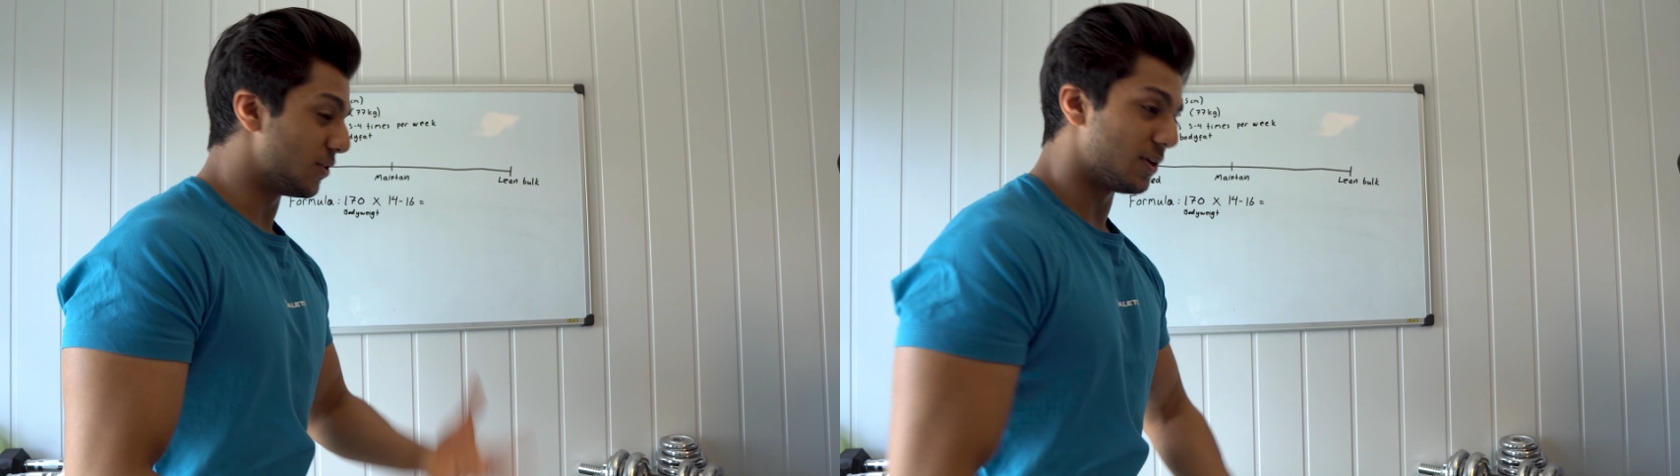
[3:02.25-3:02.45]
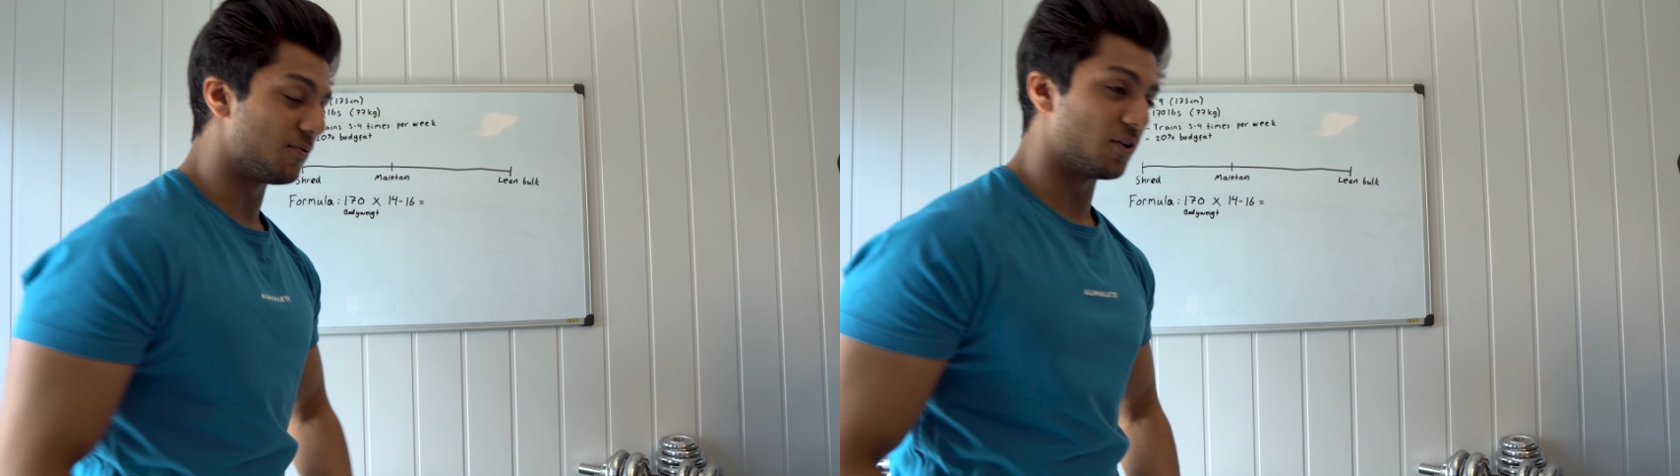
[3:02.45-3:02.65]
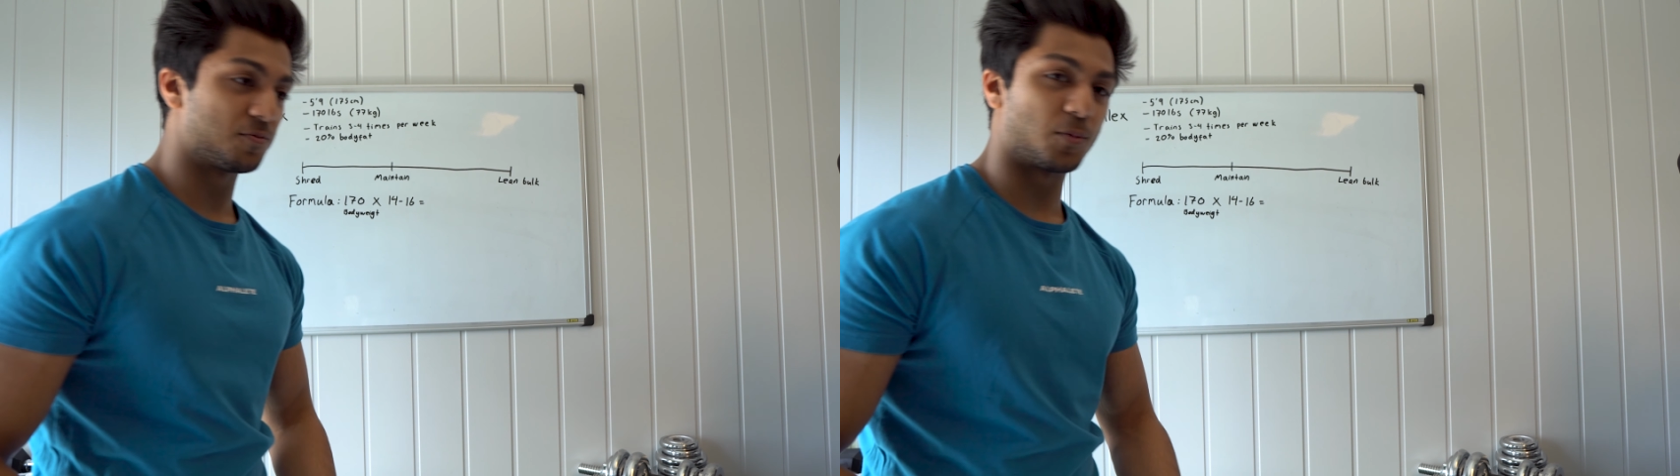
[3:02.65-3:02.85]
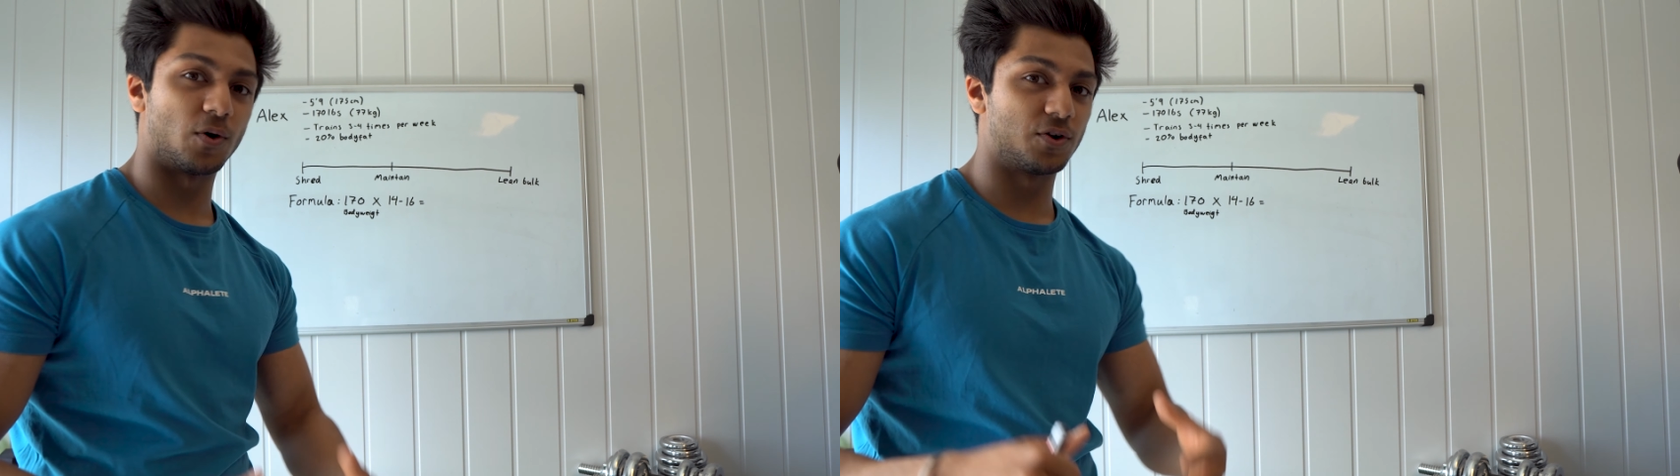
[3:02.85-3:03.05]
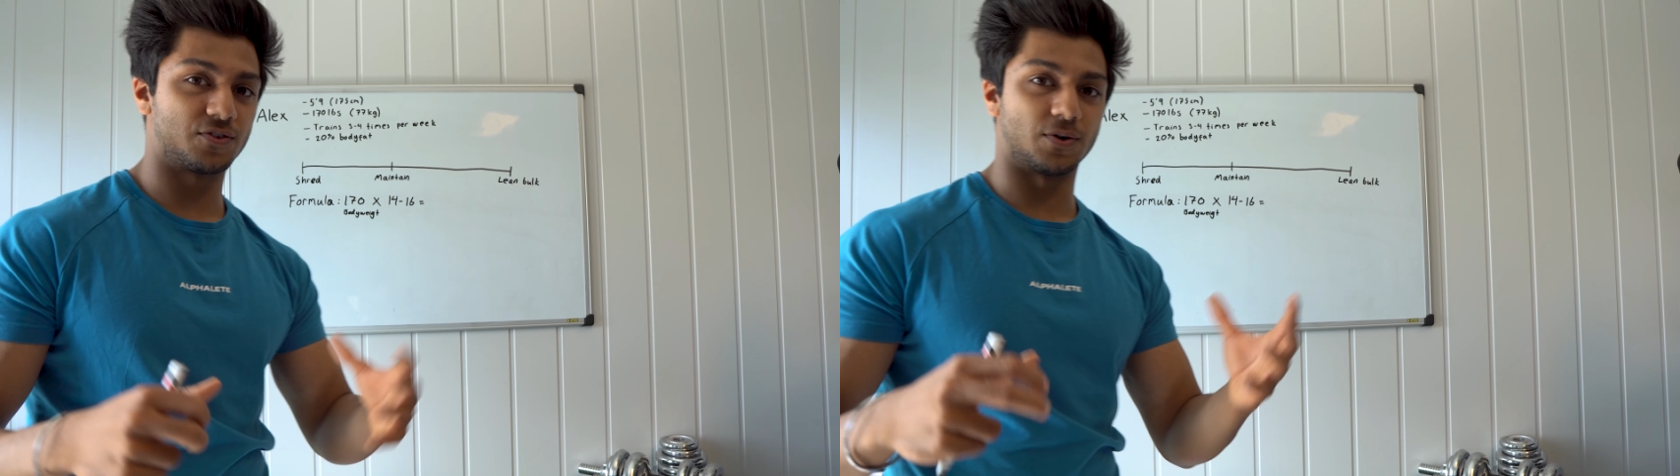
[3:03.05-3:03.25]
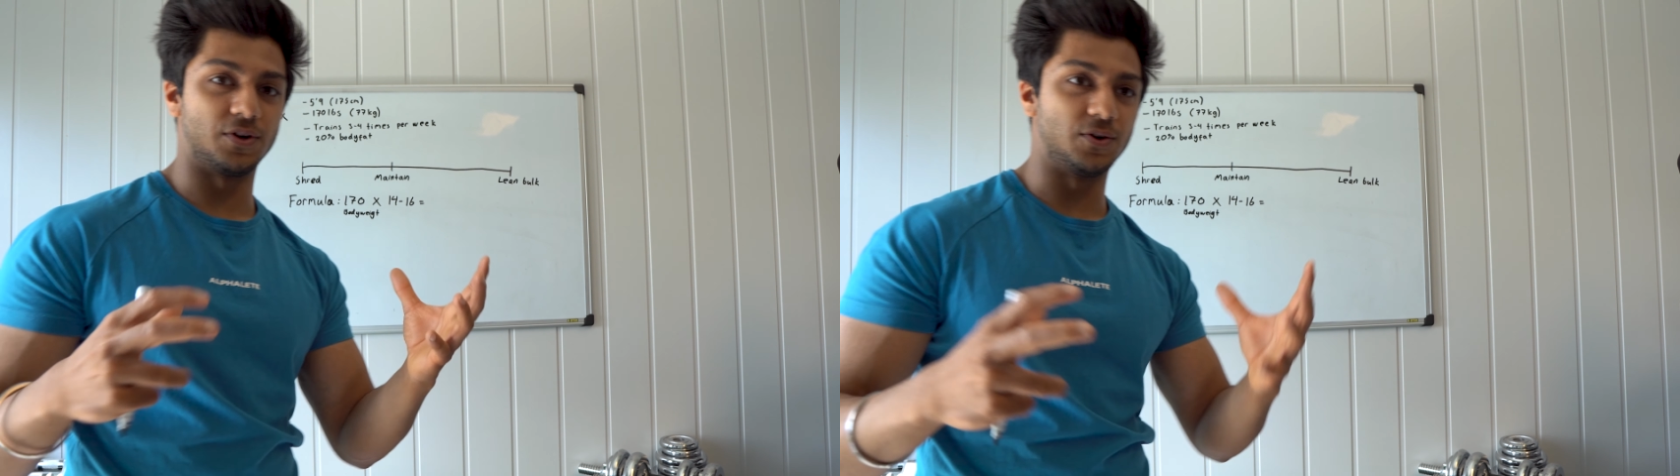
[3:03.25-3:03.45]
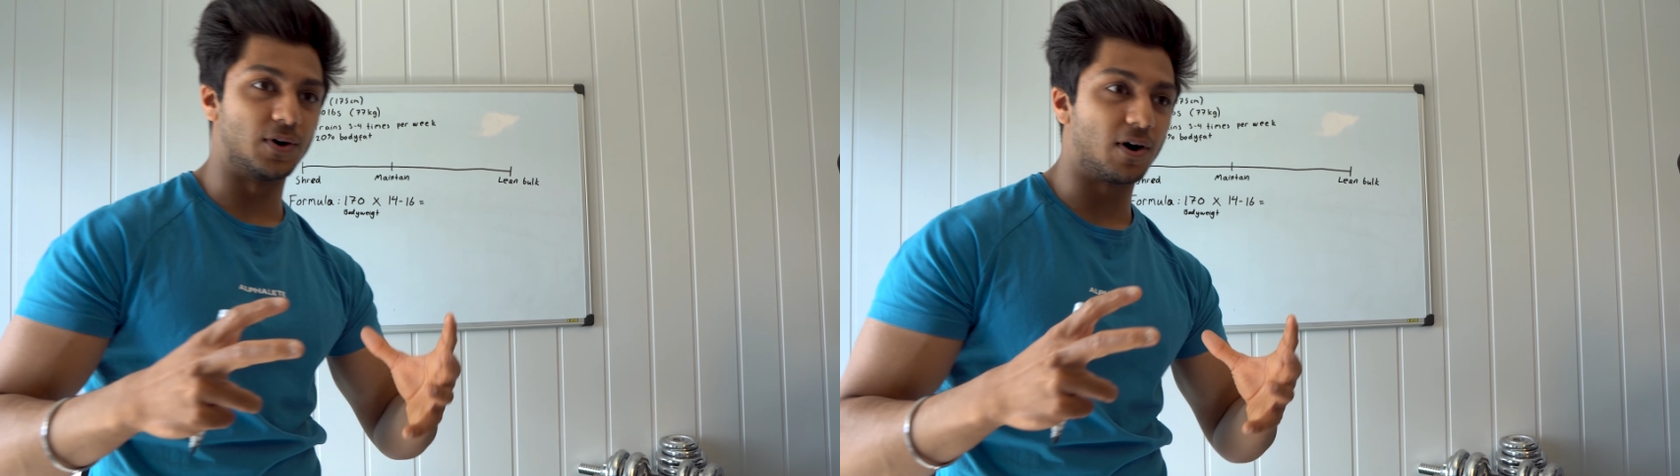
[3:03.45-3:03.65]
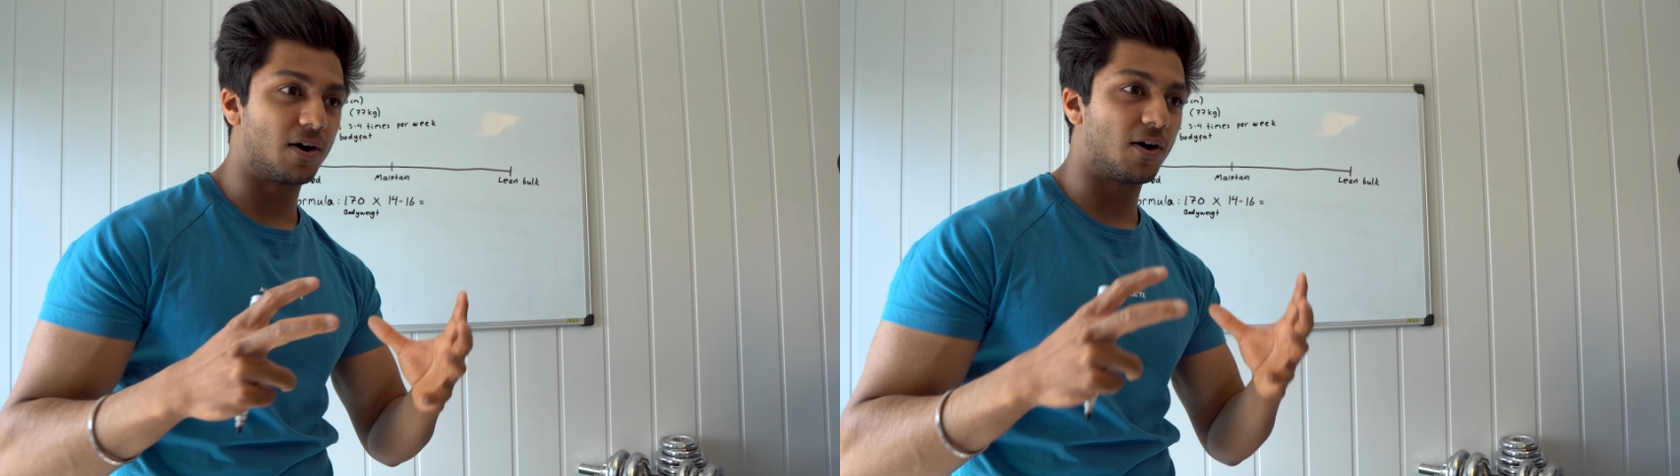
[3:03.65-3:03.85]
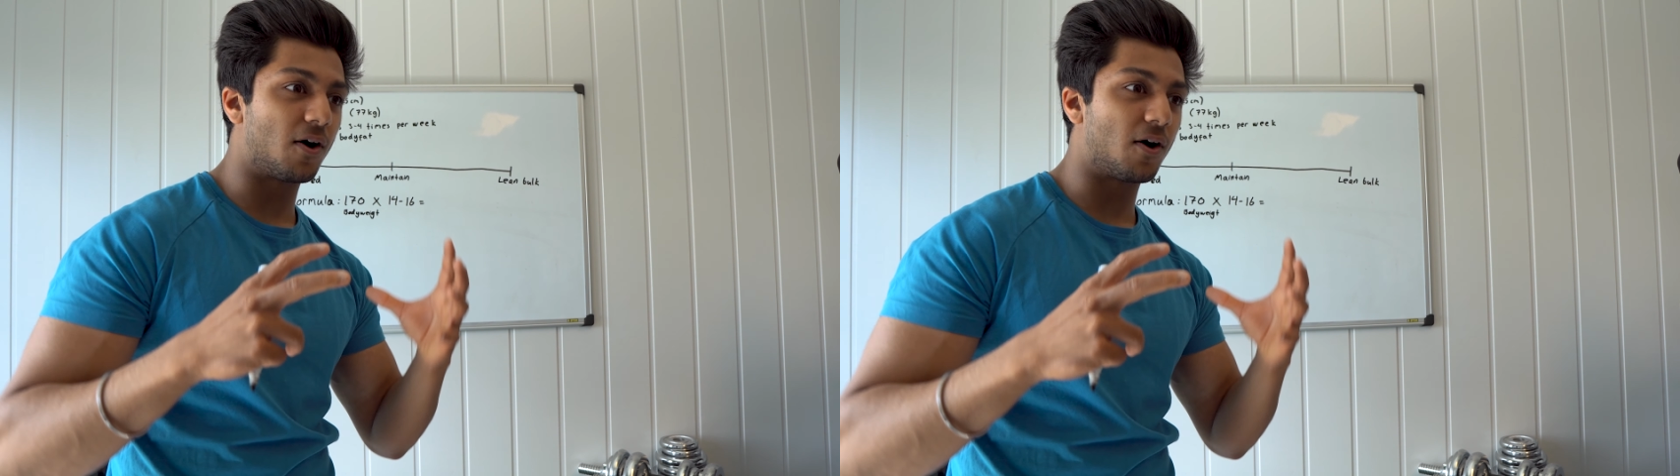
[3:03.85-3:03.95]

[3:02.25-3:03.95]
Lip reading: different sports, or you